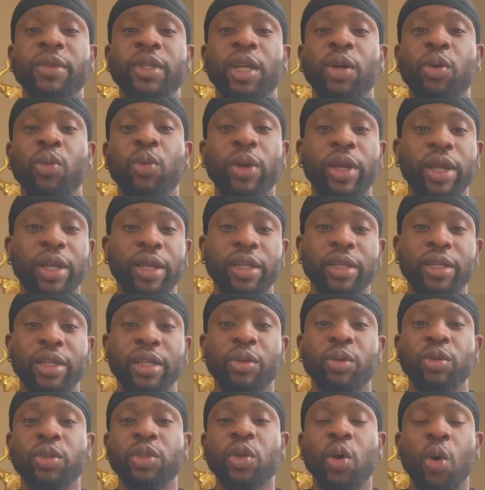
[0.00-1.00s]
wind and
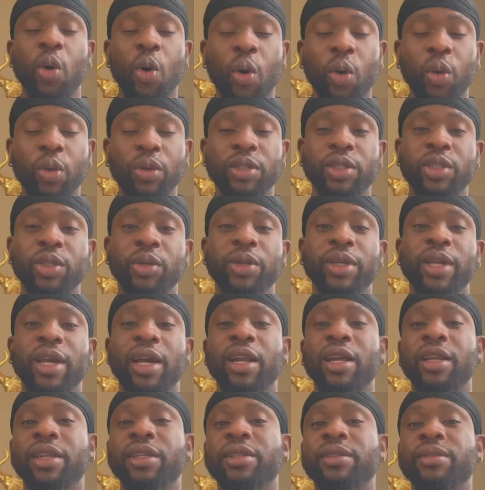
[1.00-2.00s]
it was cold, so it
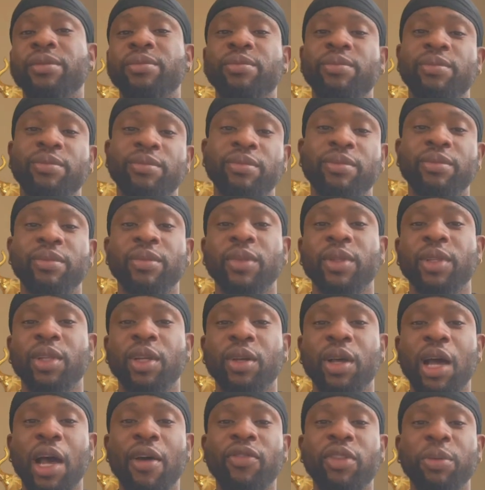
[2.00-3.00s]
kind
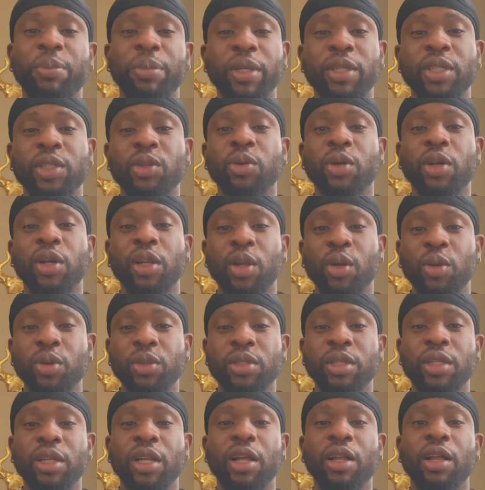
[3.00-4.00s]
of half the beaches were
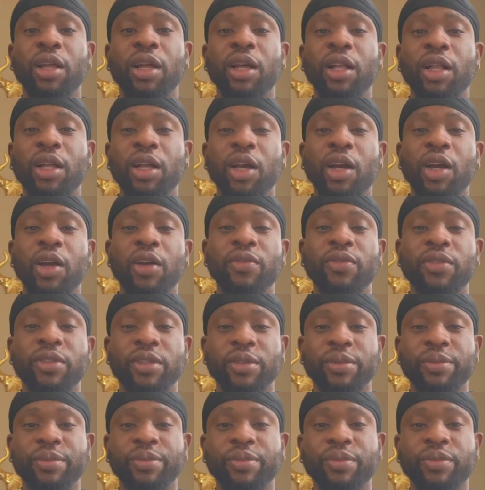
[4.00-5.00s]
closed in
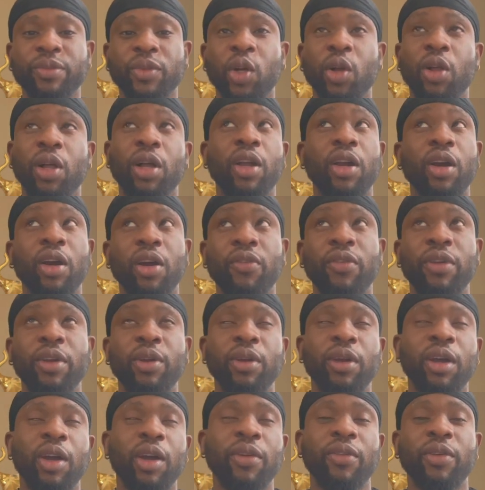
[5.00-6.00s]
Algarves or
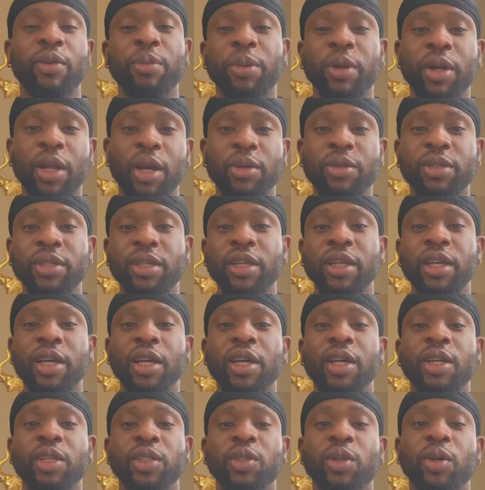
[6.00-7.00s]
Algarve, however you pronounce it.
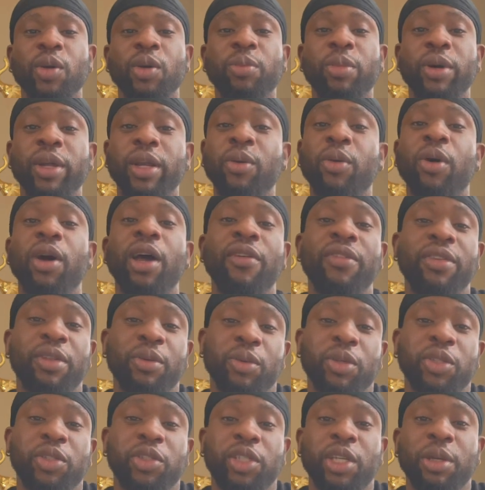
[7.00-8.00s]
So, but everything
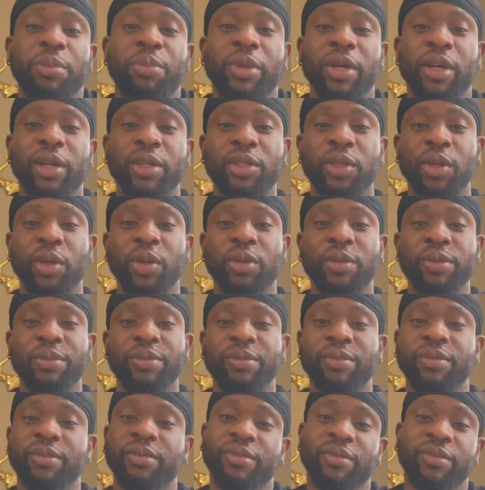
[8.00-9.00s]
was cheap there, so
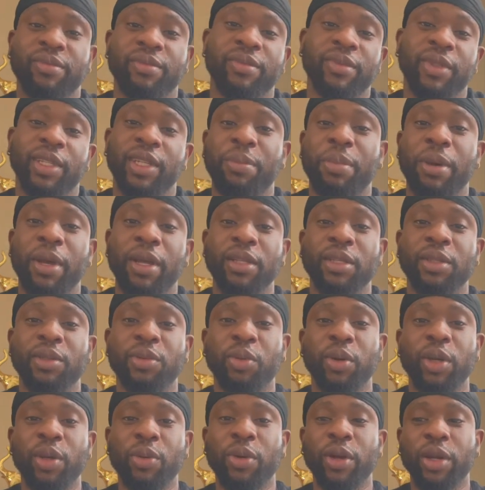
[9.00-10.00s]
it depends
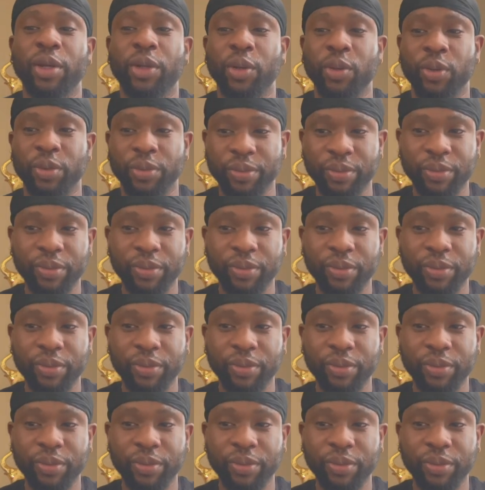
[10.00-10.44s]
what you want to do.